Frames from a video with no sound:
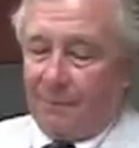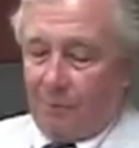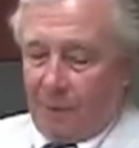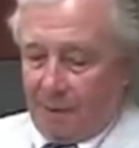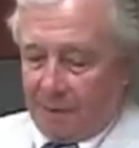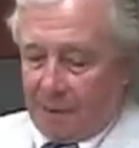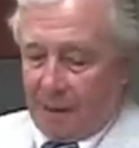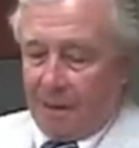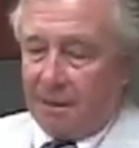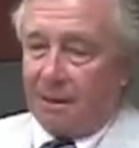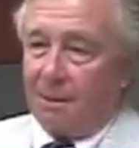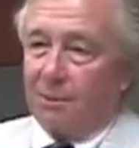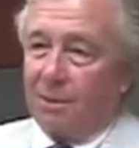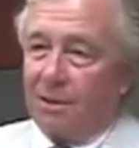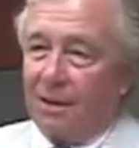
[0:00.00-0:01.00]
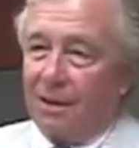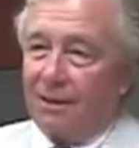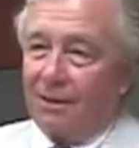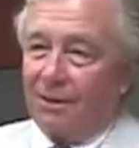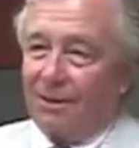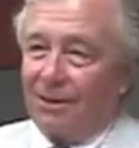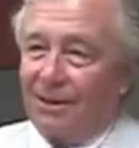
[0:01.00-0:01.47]
One case in
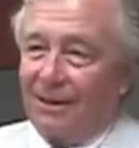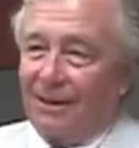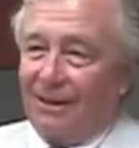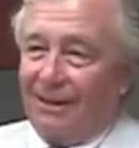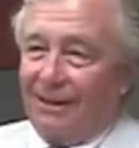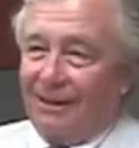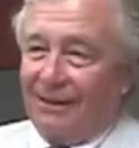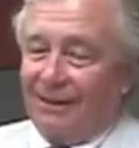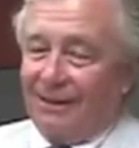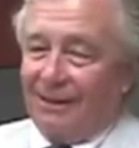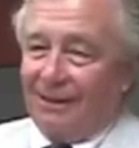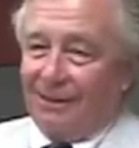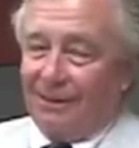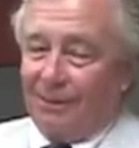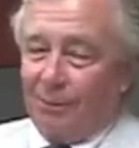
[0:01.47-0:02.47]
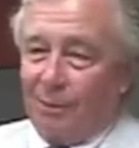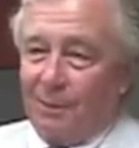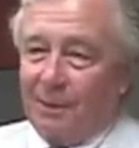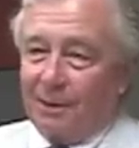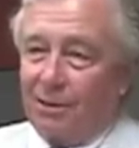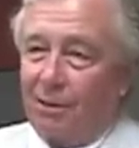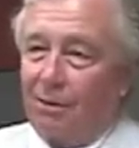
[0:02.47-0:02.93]
particular, the
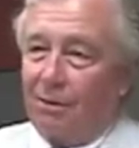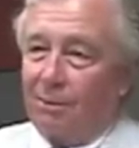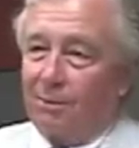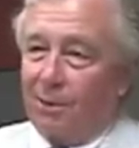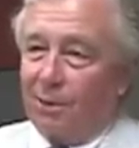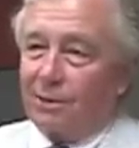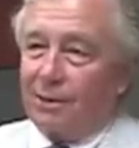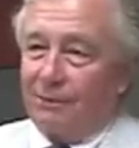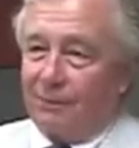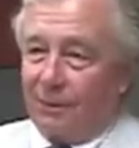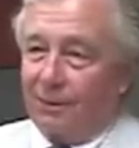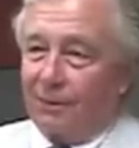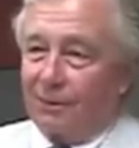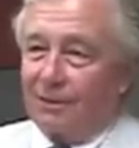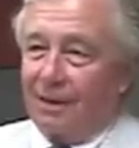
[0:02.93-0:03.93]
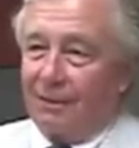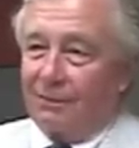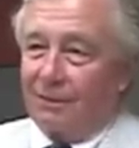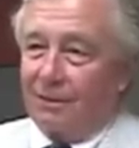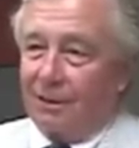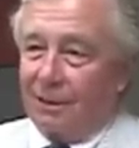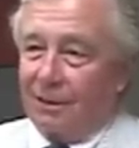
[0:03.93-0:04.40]
woman called Percy first after she